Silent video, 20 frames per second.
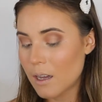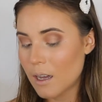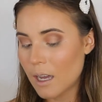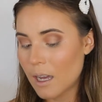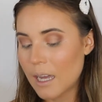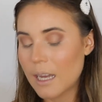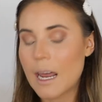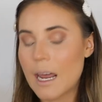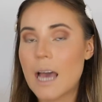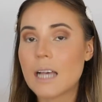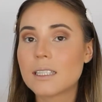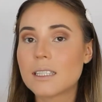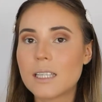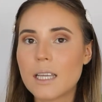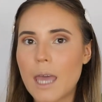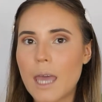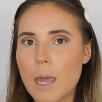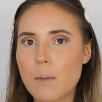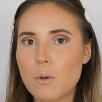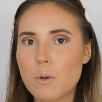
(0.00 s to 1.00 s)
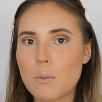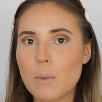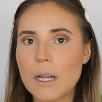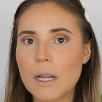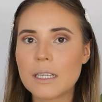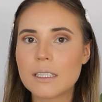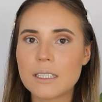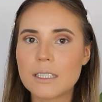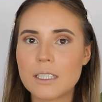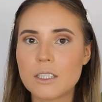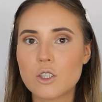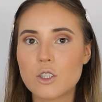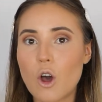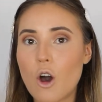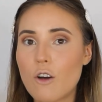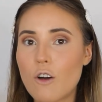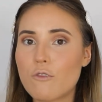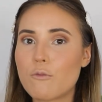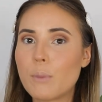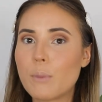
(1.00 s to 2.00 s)
it has the capabilities
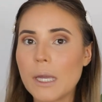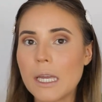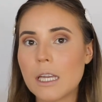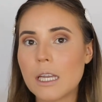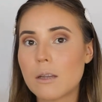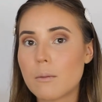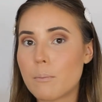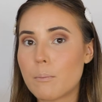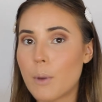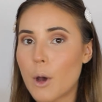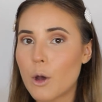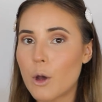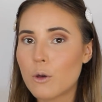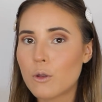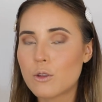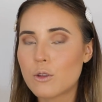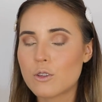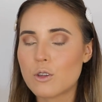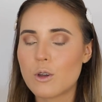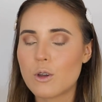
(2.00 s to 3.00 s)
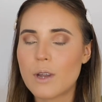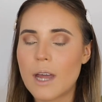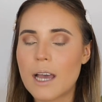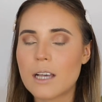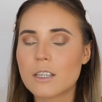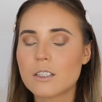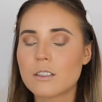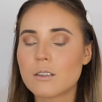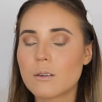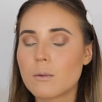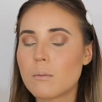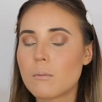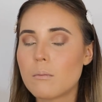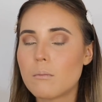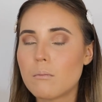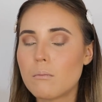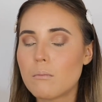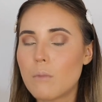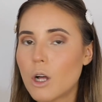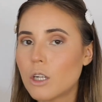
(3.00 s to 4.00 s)
of being both. So it has
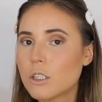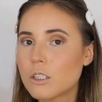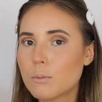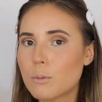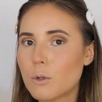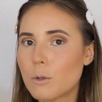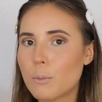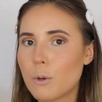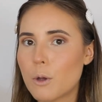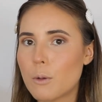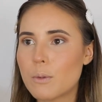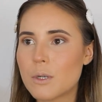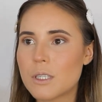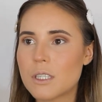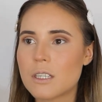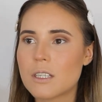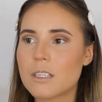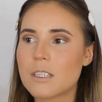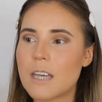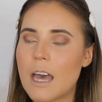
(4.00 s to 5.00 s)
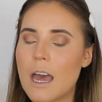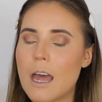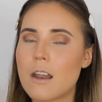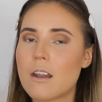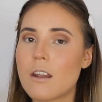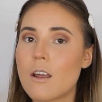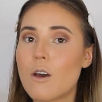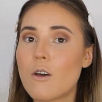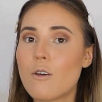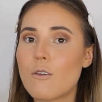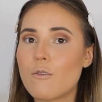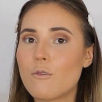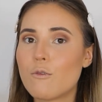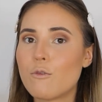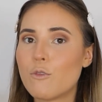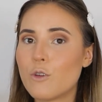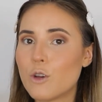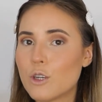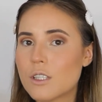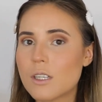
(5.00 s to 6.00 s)
multiple purposes and
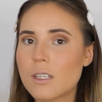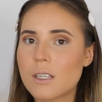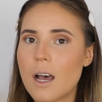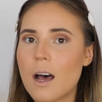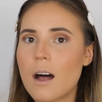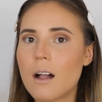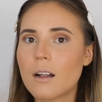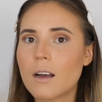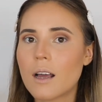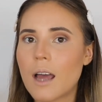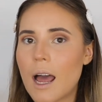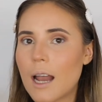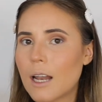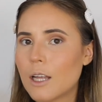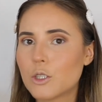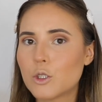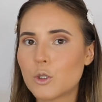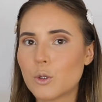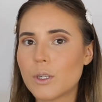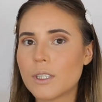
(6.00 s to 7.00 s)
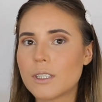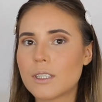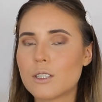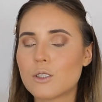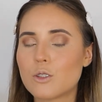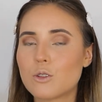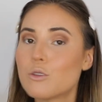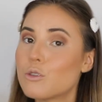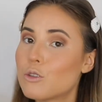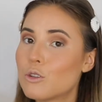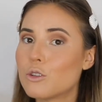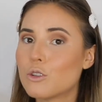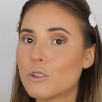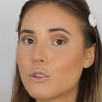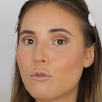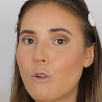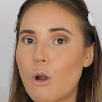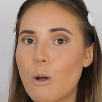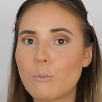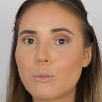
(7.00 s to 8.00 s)
versatile color choices to choose
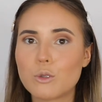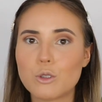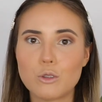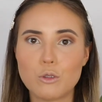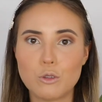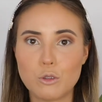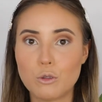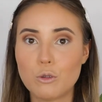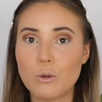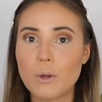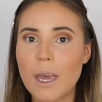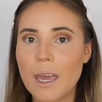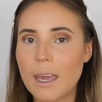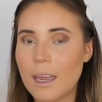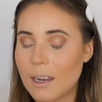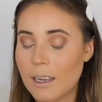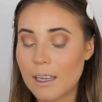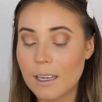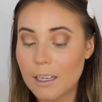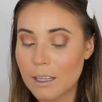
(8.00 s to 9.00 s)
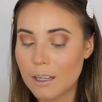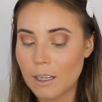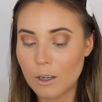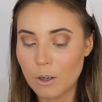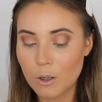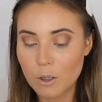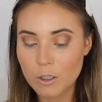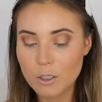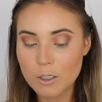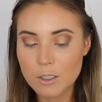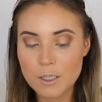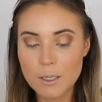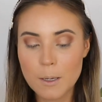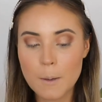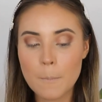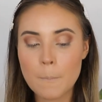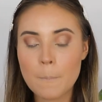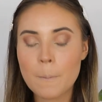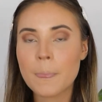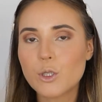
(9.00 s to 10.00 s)
from to do either looks.
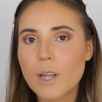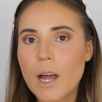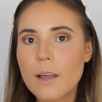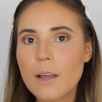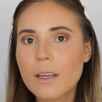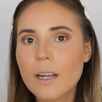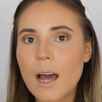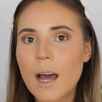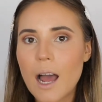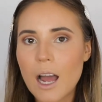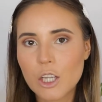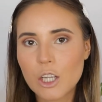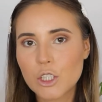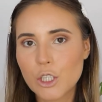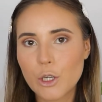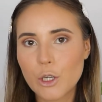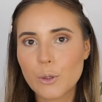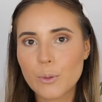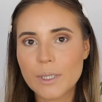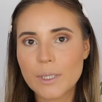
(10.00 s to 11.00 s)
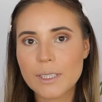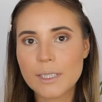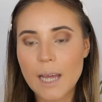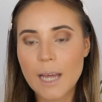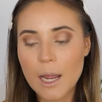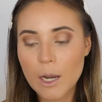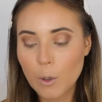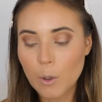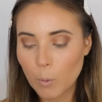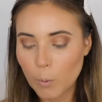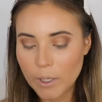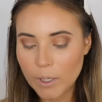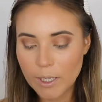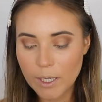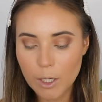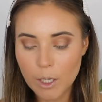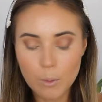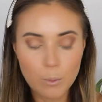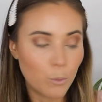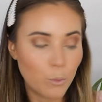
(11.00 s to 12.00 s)
So now that eyeshadow is done, we
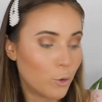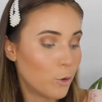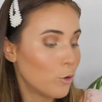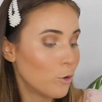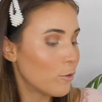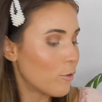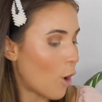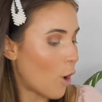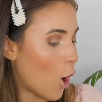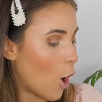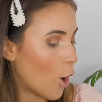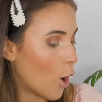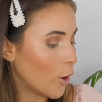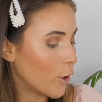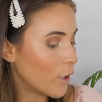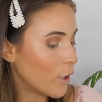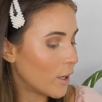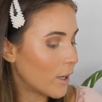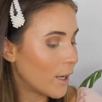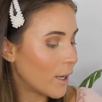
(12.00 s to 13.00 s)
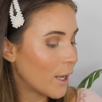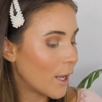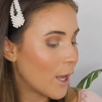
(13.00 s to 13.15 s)
can move on